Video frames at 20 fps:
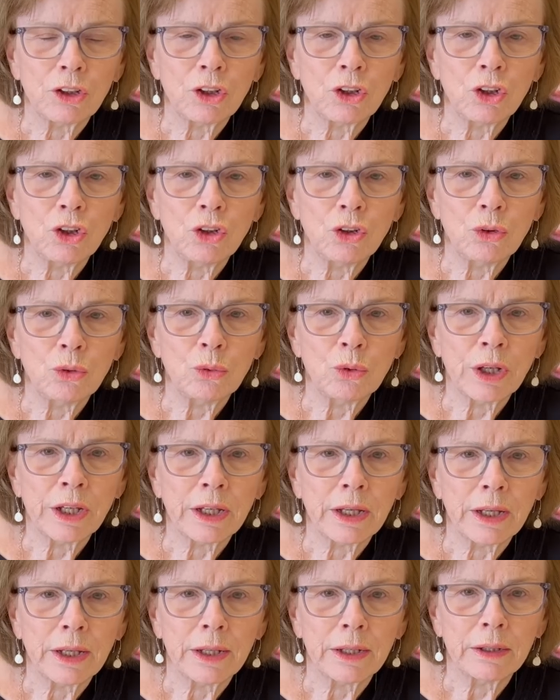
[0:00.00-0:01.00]
you
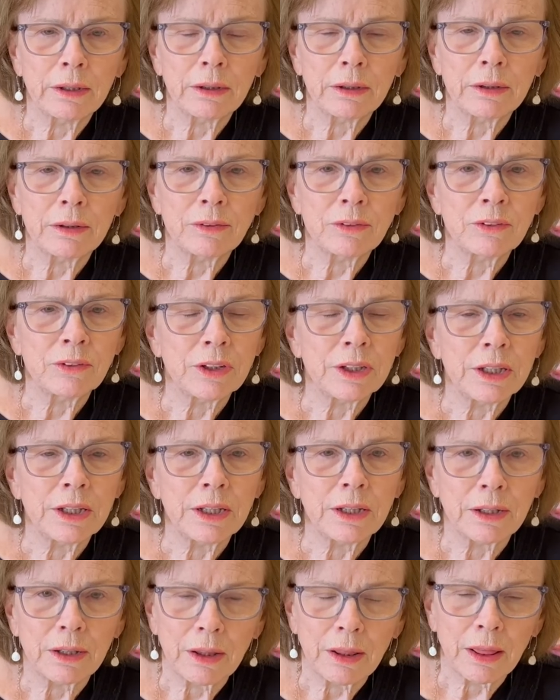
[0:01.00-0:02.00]
can
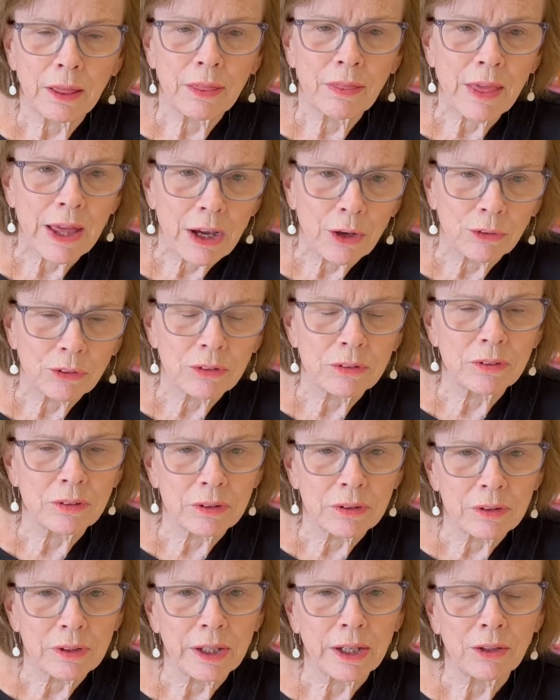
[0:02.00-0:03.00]
see thousands
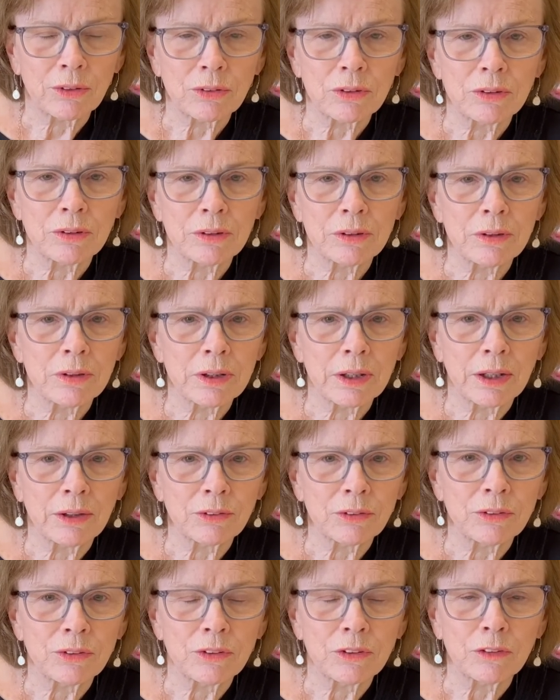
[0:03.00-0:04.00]
and thousands and
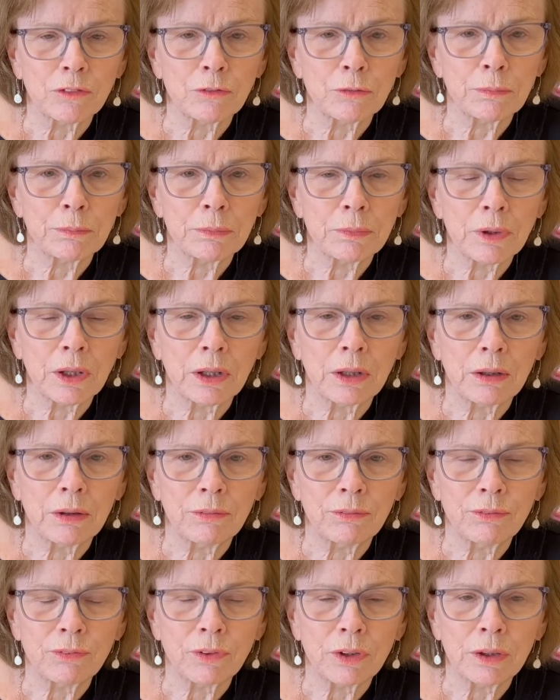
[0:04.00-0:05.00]
thousands of